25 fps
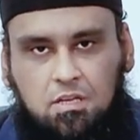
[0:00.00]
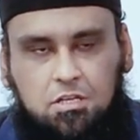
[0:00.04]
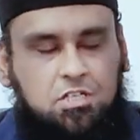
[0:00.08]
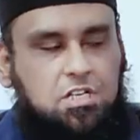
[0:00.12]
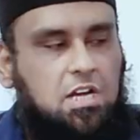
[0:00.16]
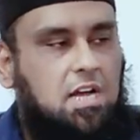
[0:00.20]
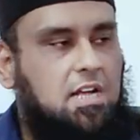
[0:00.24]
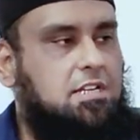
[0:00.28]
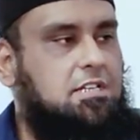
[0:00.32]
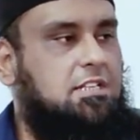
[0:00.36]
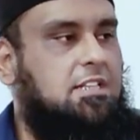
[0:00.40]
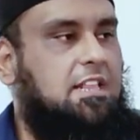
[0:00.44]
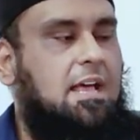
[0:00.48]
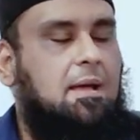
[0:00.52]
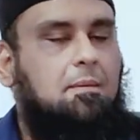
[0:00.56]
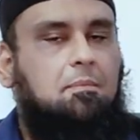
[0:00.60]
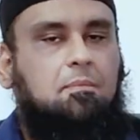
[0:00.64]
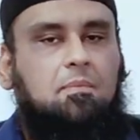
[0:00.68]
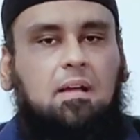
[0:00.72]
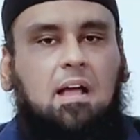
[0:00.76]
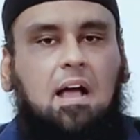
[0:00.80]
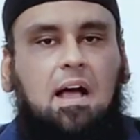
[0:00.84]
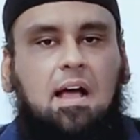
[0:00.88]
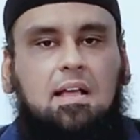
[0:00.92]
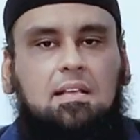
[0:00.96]
judge
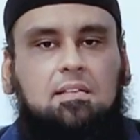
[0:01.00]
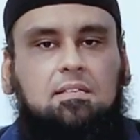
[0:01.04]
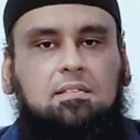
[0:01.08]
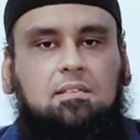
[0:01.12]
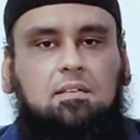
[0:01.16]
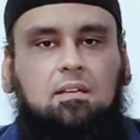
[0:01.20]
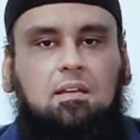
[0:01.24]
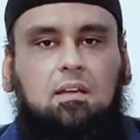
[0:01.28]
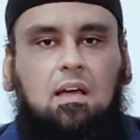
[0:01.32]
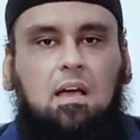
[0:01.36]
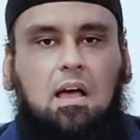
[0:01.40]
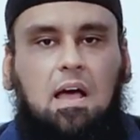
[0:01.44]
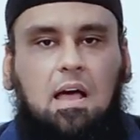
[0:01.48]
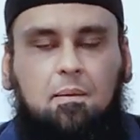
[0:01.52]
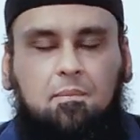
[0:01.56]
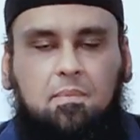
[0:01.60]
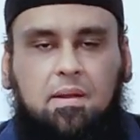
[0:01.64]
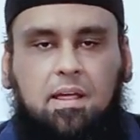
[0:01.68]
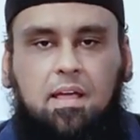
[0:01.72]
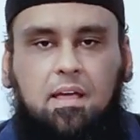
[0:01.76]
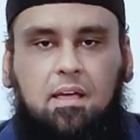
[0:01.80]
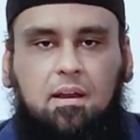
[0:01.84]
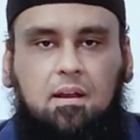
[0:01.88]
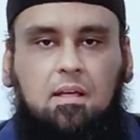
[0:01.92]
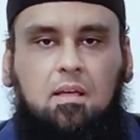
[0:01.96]
them guys i'm
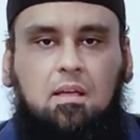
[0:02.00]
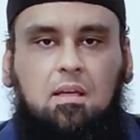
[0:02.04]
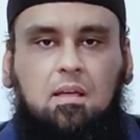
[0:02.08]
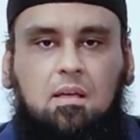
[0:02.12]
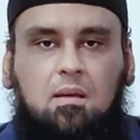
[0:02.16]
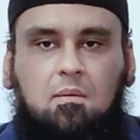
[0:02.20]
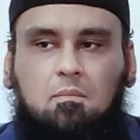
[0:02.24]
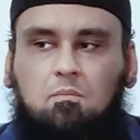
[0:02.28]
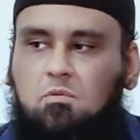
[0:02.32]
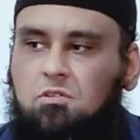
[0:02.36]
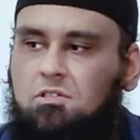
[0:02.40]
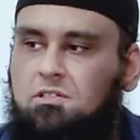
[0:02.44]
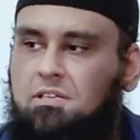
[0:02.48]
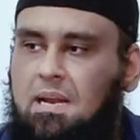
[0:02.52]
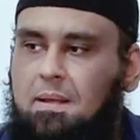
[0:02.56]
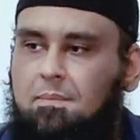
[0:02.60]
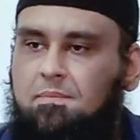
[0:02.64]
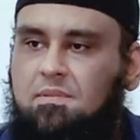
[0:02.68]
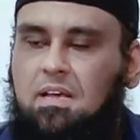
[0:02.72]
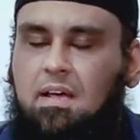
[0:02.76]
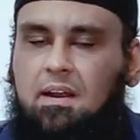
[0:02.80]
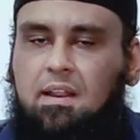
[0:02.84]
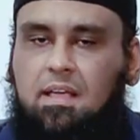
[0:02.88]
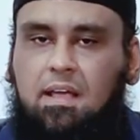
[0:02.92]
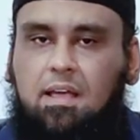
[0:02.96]
here
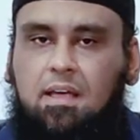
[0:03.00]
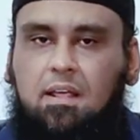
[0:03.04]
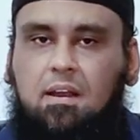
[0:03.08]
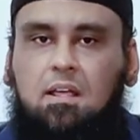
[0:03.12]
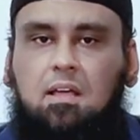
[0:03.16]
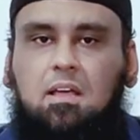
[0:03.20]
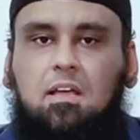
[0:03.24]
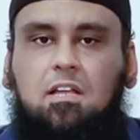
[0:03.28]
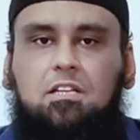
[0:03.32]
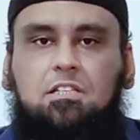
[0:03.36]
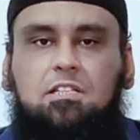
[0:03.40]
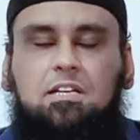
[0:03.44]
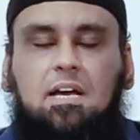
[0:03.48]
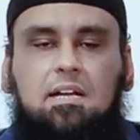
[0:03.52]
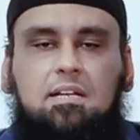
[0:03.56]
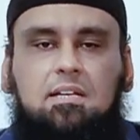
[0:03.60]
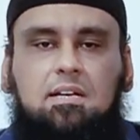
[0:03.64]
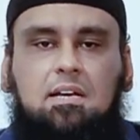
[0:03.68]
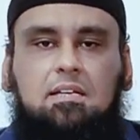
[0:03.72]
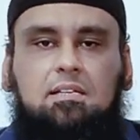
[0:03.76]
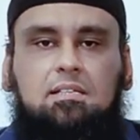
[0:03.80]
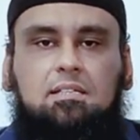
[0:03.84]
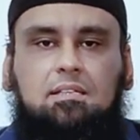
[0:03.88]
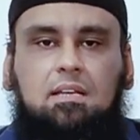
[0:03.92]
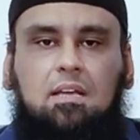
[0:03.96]
muslims are here judge
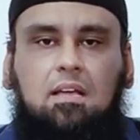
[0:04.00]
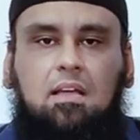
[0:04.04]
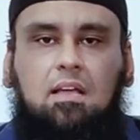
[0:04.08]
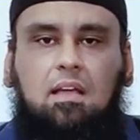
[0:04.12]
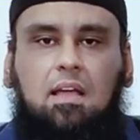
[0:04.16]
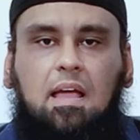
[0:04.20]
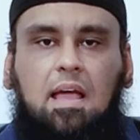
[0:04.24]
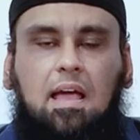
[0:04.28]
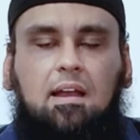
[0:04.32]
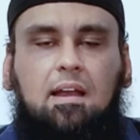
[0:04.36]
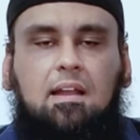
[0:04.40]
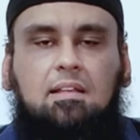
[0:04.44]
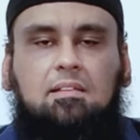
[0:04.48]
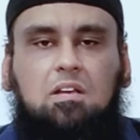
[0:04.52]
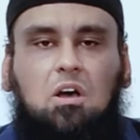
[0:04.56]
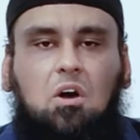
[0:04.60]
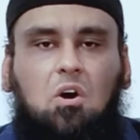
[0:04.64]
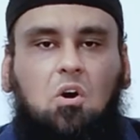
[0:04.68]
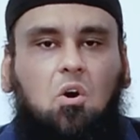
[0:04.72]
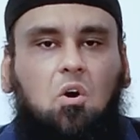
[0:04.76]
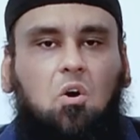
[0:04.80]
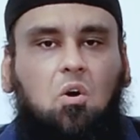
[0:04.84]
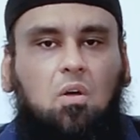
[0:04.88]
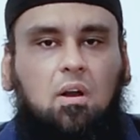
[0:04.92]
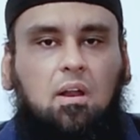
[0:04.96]
us and as a
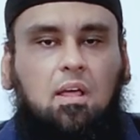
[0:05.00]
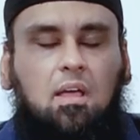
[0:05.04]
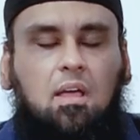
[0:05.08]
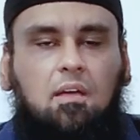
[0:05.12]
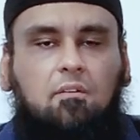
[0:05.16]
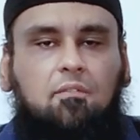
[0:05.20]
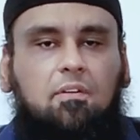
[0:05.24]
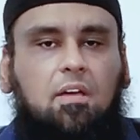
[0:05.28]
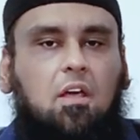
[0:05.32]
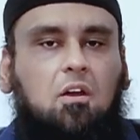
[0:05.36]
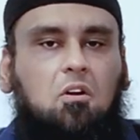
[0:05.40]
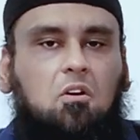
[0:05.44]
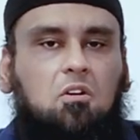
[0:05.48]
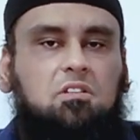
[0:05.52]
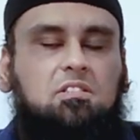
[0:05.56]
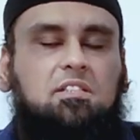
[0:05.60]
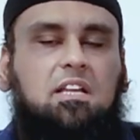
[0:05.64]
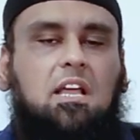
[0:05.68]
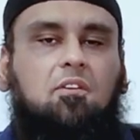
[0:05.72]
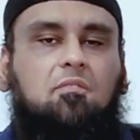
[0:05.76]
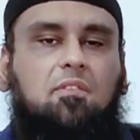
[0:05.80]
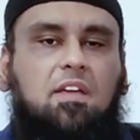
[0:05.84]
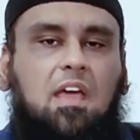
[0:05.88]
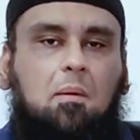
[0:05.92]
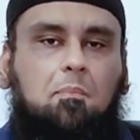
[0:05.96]
whole we are not
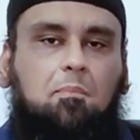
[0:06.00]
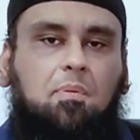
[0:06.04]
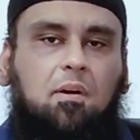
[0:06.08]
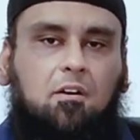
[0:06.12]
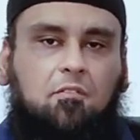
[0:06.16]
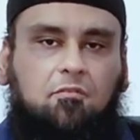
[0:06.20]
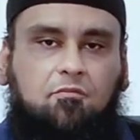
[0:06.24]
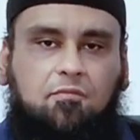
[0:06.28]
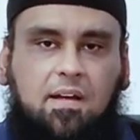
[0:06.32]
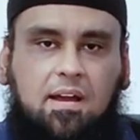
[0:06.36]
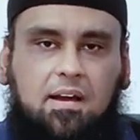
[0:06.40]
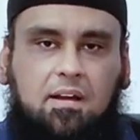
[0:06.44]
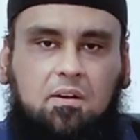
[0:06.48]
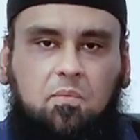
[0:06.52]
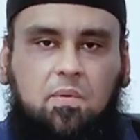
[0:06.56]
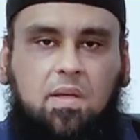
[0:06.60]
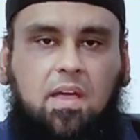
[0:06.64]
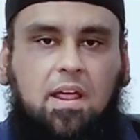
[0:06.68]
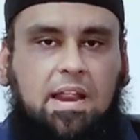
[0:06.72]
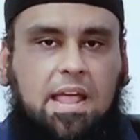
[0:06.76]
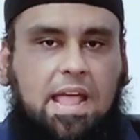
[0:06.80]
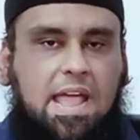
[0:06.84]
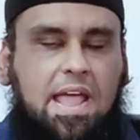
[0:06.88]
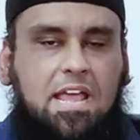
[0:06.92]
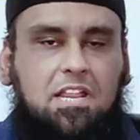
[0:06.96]
saying we are perfect we
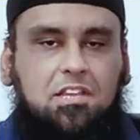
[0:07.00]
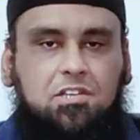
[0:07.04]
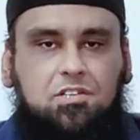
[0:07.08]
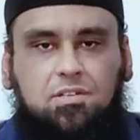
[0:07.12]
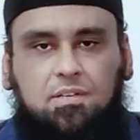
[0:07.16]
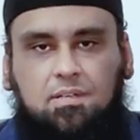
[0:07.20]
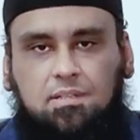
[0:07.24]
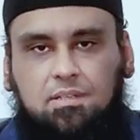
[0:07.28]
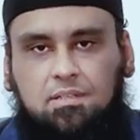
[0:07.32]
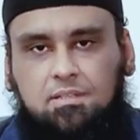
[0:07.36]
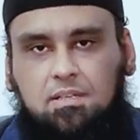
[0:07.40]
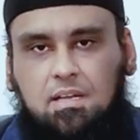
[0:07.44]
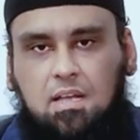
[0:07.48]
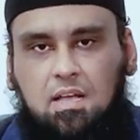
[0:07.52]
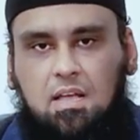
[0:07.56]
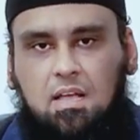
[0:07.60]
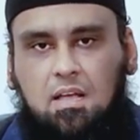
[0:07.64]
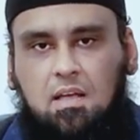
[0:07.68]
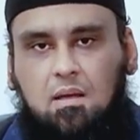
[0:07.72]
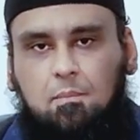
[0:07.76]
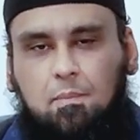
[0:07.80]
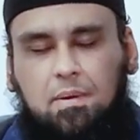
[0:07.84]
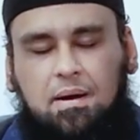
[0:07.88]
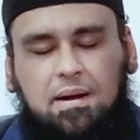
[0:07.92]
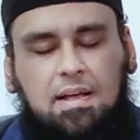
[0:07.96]
are angels
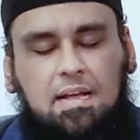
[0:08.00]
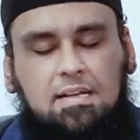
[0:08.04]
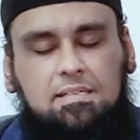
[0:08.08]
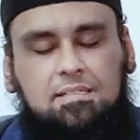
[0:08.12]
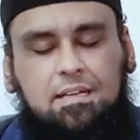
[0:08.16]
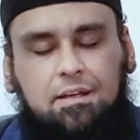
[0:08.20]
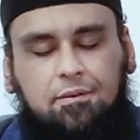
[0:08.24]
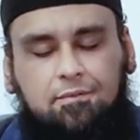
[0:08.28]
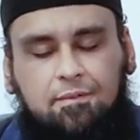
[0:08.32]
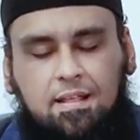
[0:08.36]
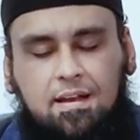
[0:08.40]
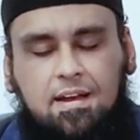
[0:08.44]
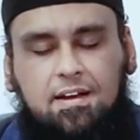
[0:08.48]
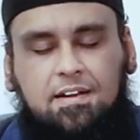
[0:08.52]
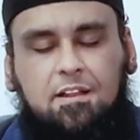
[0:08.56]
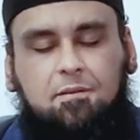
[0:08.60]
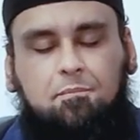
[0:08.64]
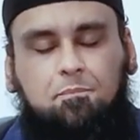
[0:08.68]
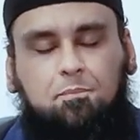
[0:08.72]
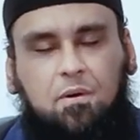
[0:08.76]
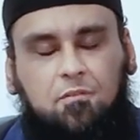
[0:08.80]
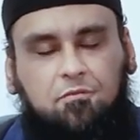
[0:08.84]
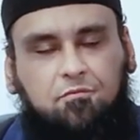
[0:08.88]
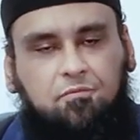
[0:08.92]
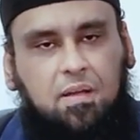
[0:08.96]
but I say,
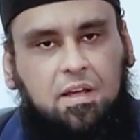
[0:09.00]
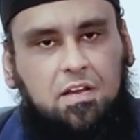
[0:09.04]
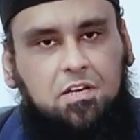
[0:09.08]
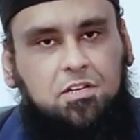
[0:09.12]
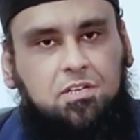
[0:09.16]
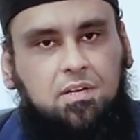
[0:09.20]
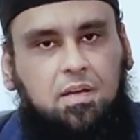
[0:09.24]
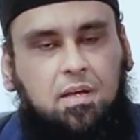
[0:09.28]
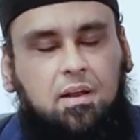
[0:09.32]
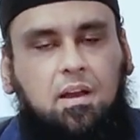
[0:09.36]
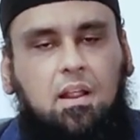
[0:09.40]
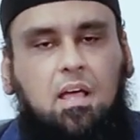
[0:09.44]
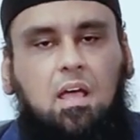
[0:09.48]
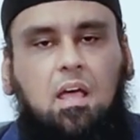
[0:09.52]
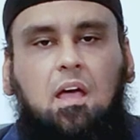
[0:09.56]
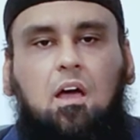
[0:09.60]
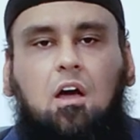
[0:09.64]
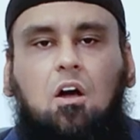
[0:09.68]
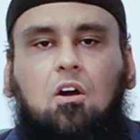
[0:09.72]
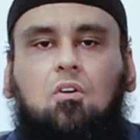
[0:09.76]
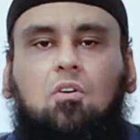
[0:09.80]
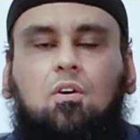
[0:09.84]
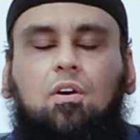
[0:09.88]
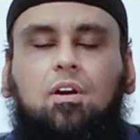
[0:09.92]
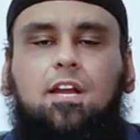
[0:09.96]
relative perfection,
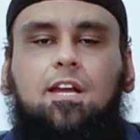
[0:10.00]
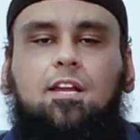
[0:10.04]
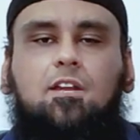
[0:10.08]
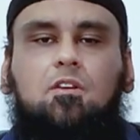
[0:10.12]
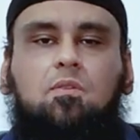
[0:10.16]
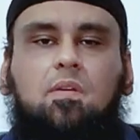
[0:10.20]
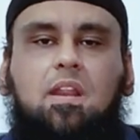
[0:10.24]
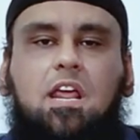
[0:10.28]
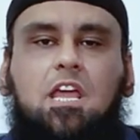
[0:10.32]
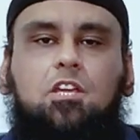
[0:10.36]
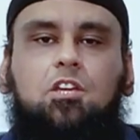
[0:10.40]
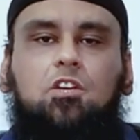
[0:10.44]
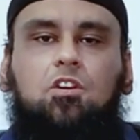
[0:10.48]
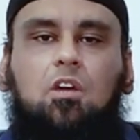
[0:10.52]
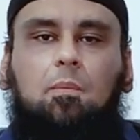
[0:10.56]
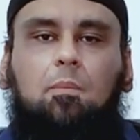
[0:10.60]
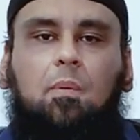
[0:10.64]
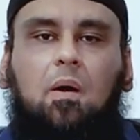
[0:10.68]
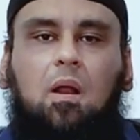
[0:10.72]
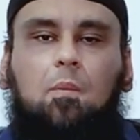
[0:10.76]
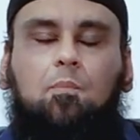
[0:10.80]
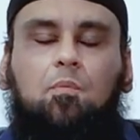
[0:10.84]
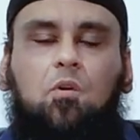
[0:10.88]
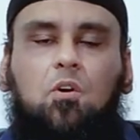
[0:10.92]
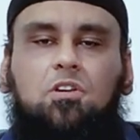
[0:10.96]
according to ratio
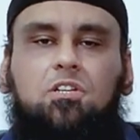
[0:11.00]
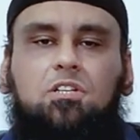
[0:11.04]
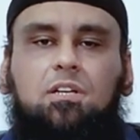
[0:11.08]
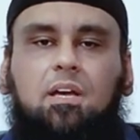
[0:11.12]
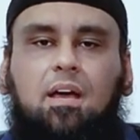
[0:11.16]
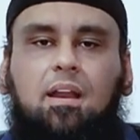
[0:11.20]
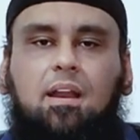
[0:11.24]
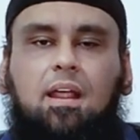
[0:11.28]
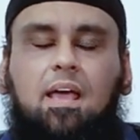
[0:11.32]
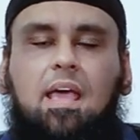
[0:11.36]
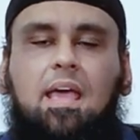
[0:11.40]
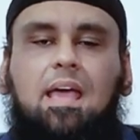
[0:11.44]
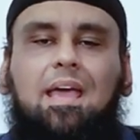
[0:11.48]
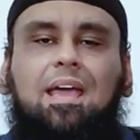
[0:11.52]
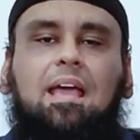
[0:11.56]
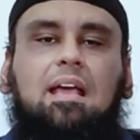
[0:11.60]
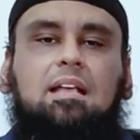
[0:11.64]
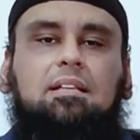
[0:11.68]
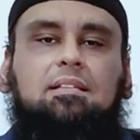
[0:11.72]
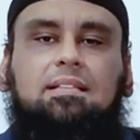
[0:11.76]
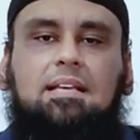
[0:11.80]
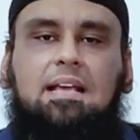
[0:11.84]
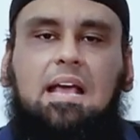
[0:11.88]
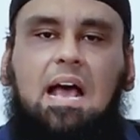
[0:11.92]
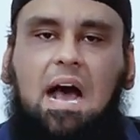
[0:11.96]
proportion,
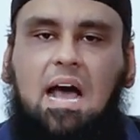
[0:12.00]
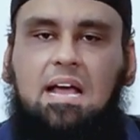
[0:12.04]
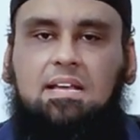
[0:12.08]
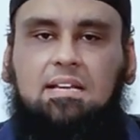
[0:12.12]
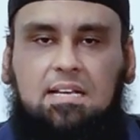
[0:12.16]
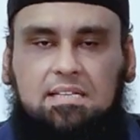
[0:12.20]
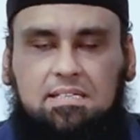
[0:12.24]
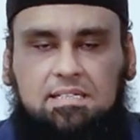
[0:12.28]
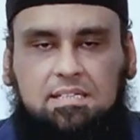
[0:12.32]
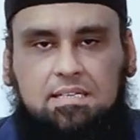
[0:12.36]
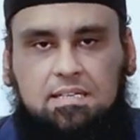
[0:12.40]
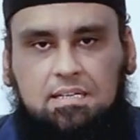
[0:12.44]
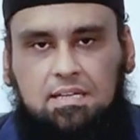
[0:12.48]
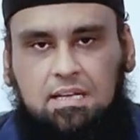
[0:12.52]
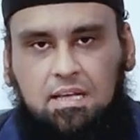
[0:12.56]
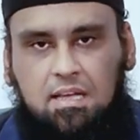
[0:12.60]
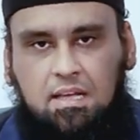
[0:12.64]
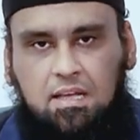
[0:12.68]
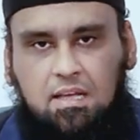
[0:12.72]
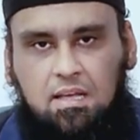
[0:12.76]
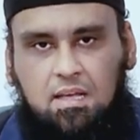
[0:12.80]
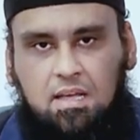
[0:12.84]
is the highest.